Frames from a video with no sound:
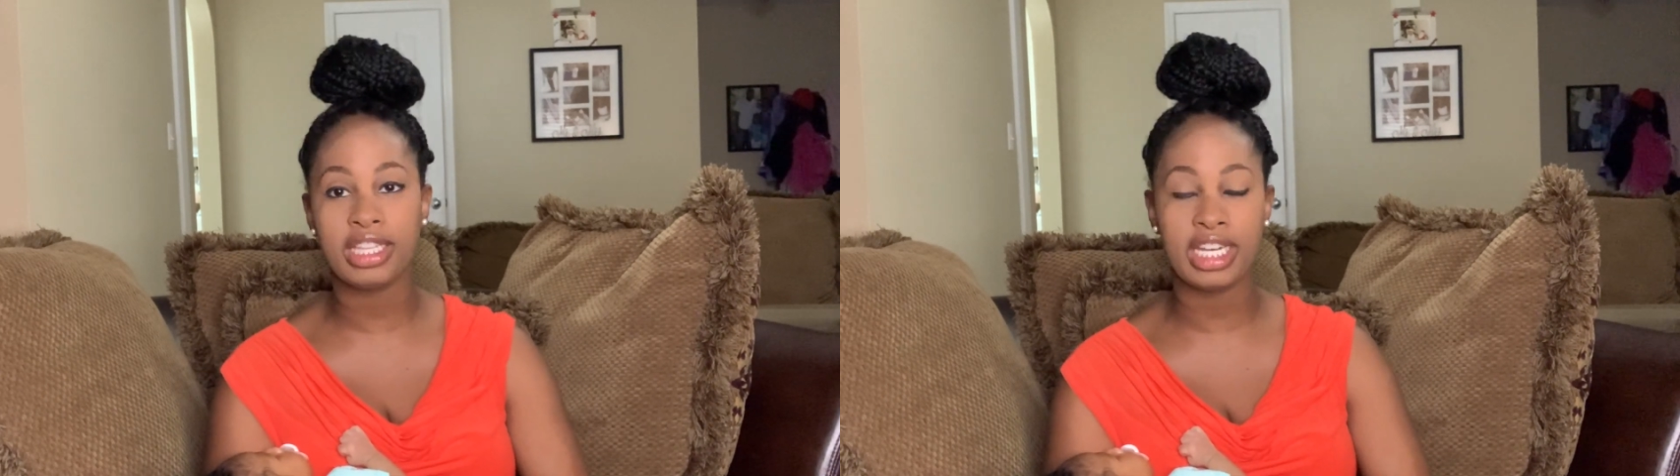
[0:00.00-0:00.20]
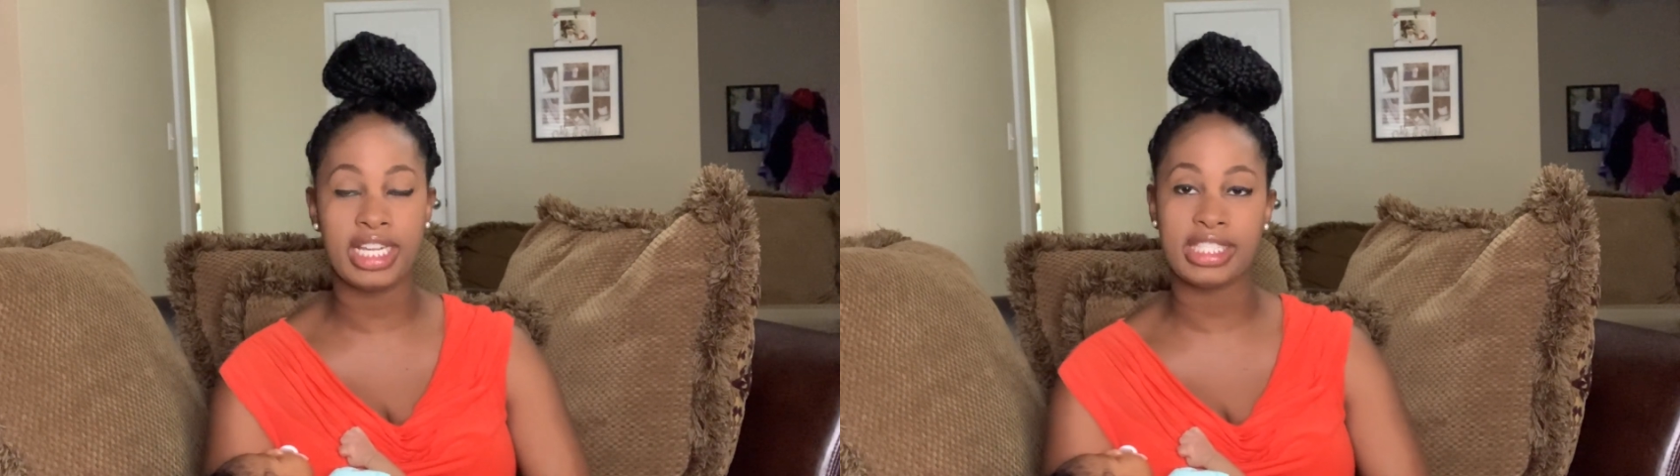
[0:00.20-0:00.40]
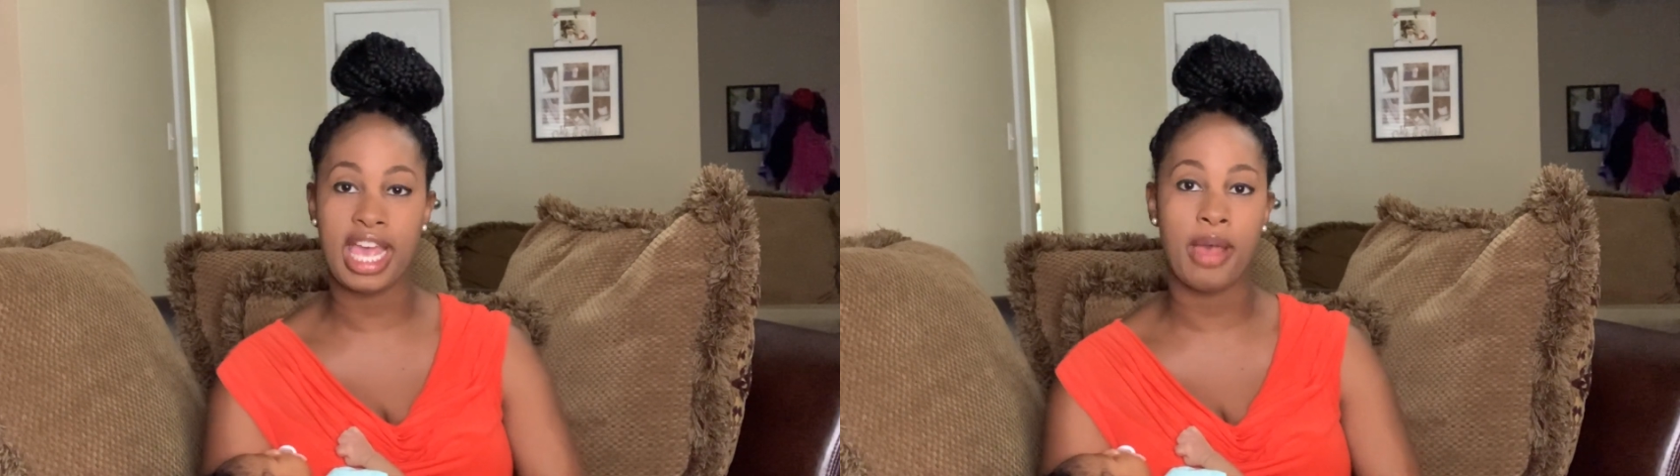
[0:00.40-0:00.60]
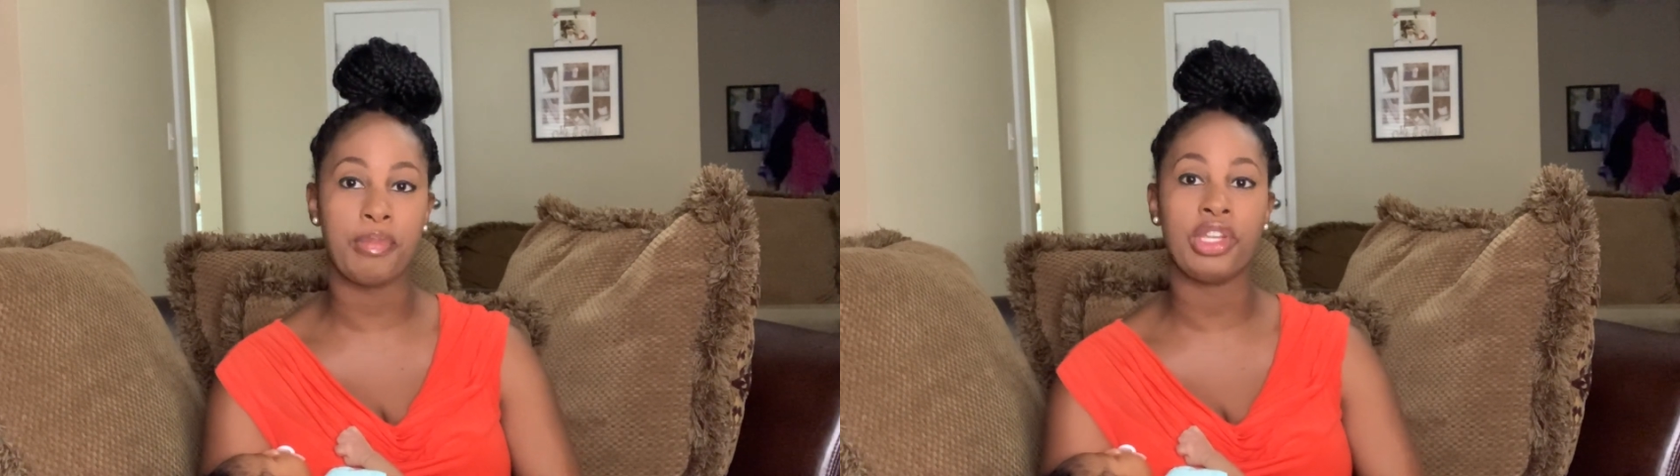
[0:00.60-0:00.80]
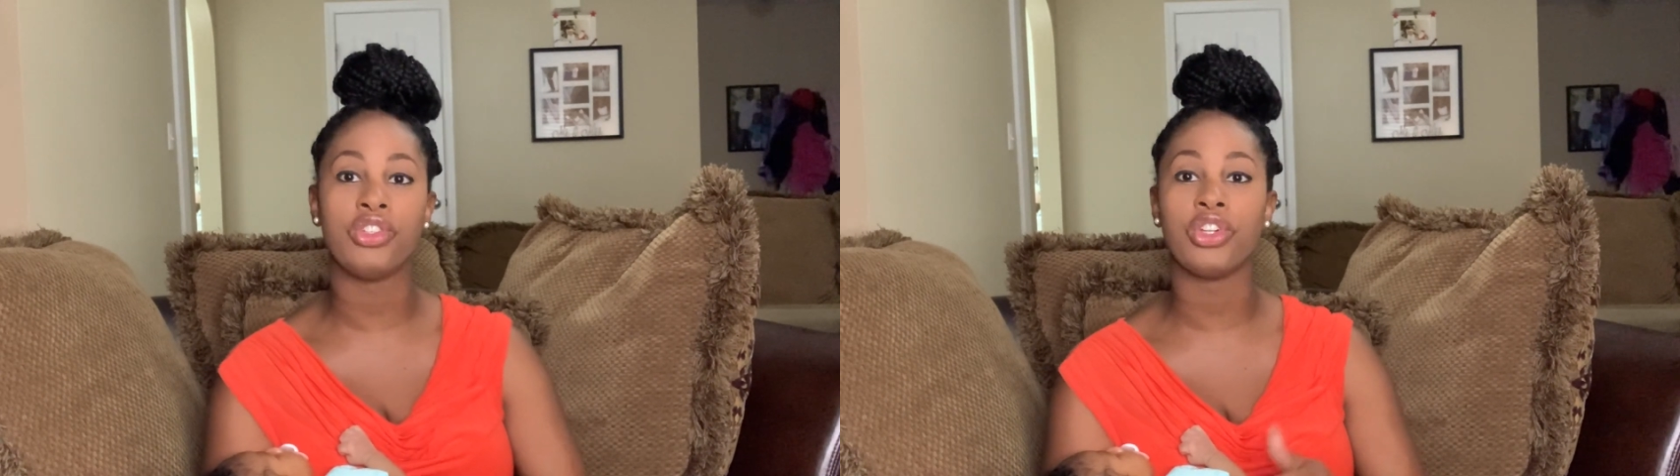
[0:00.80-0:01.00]
that has
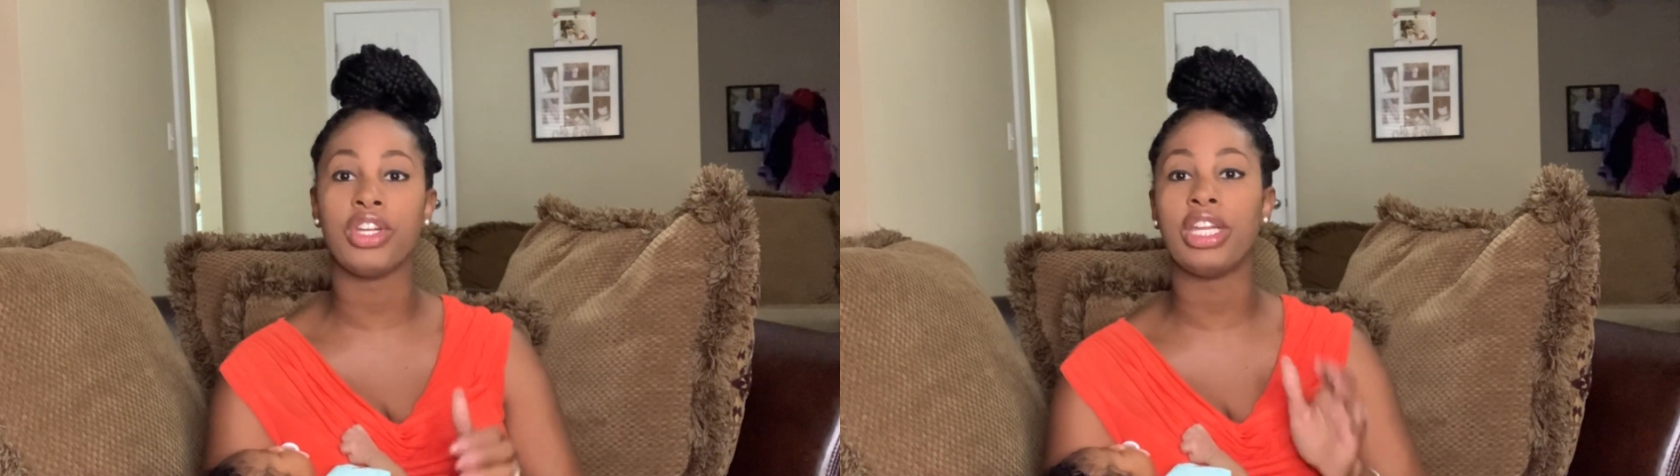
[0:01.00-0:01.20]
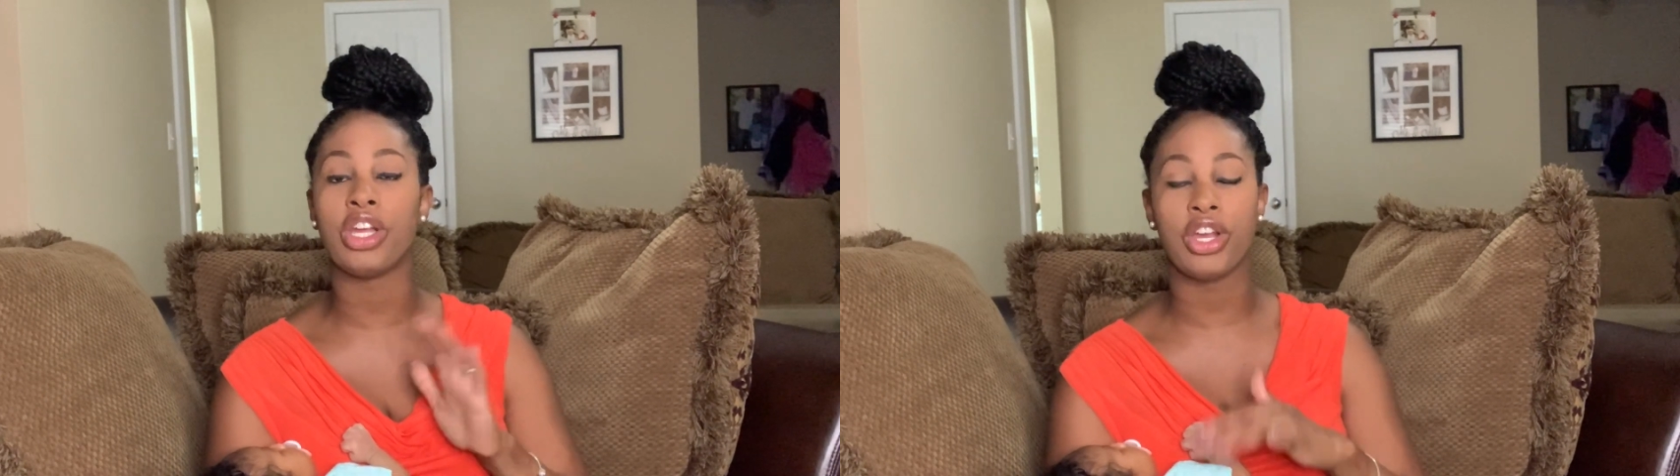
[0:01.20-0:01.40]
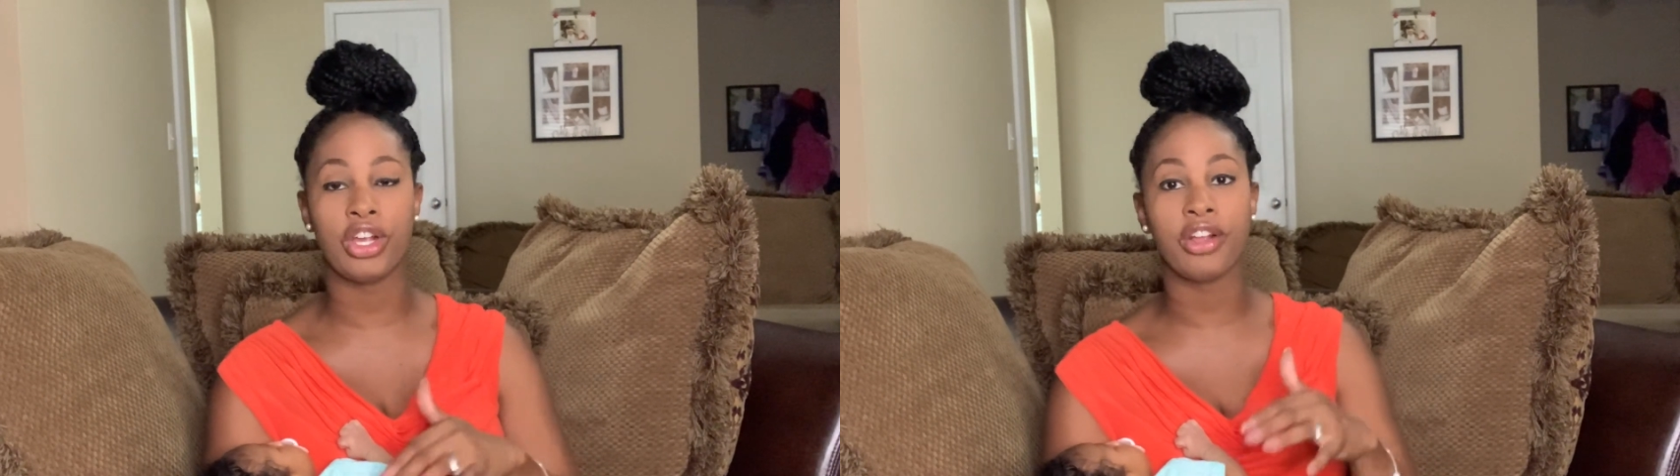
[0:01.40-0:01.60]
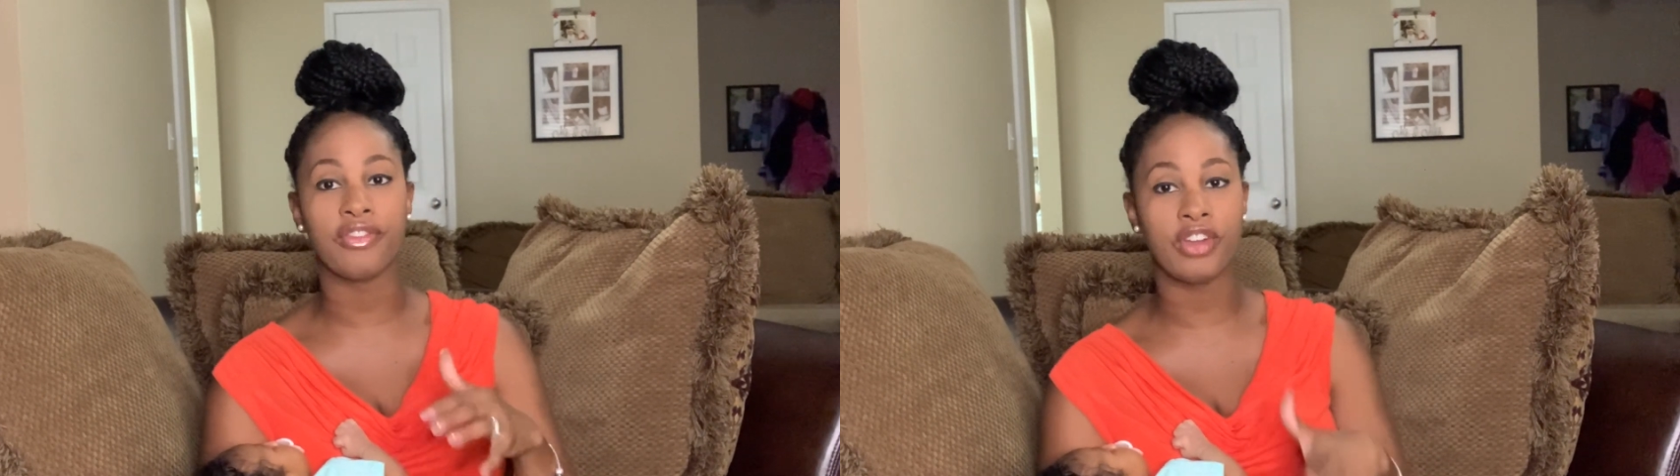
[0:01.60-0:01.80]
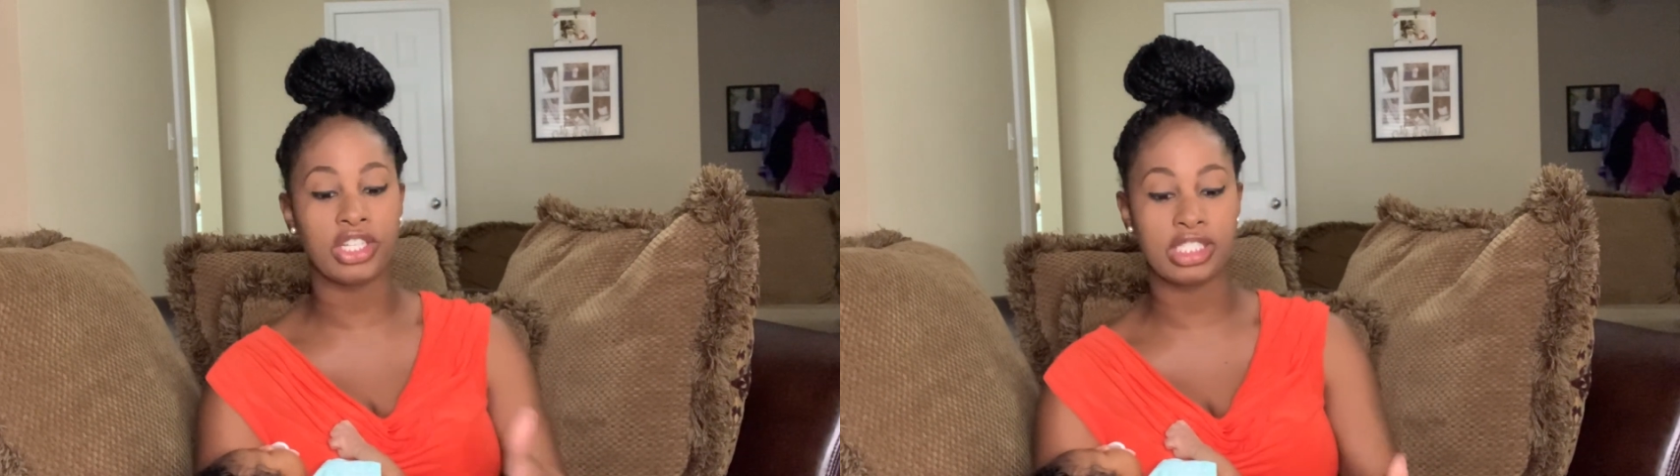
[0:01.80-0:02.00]
happened during her
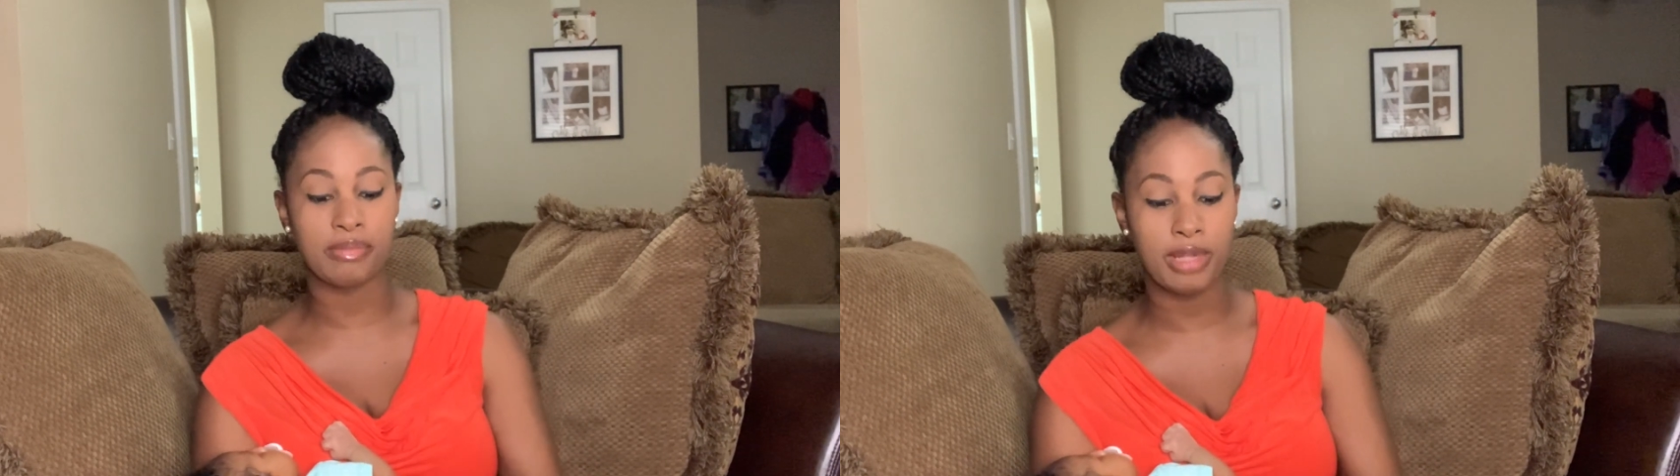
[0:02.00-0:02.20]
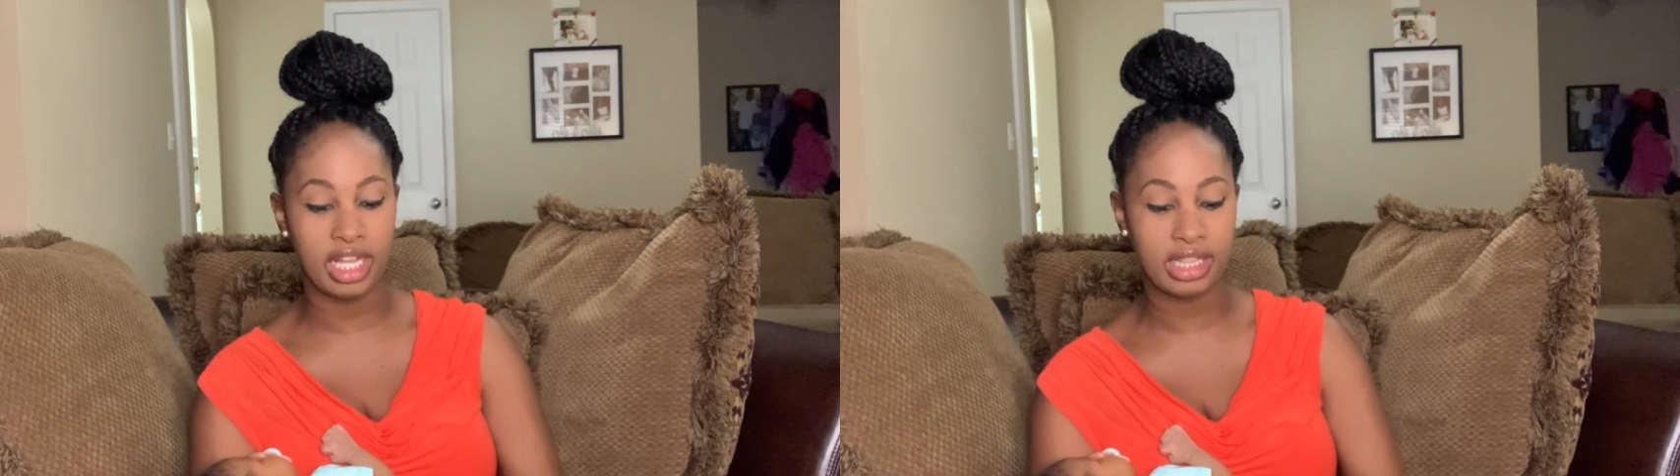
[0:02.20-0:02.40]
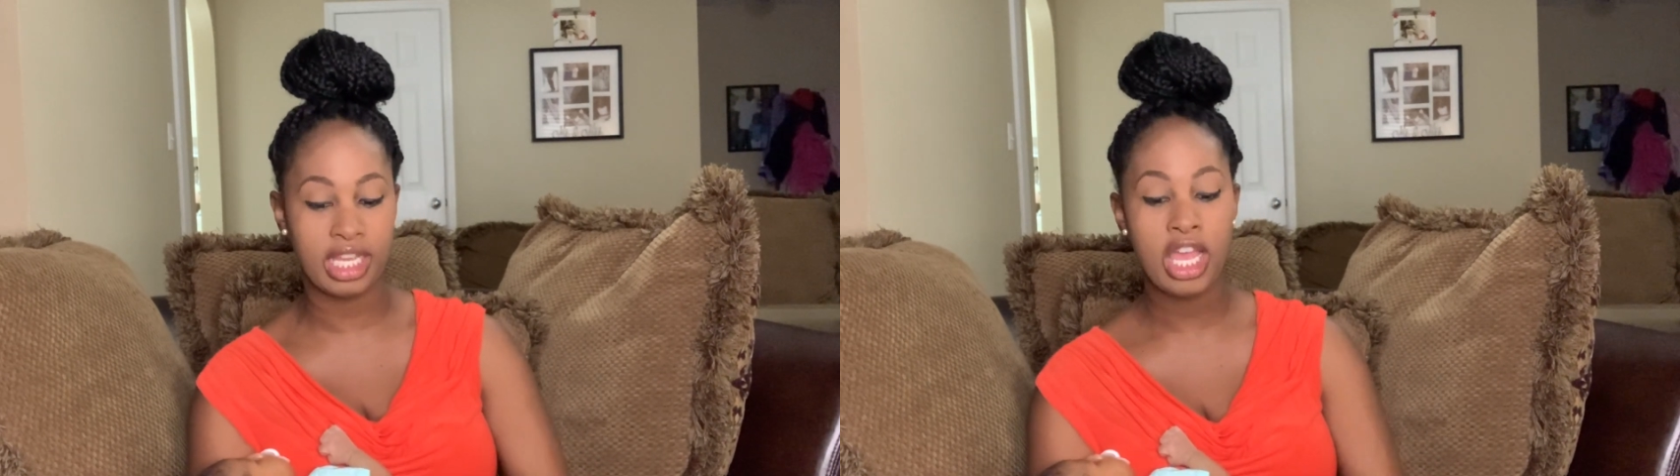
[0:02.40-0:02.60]
first month.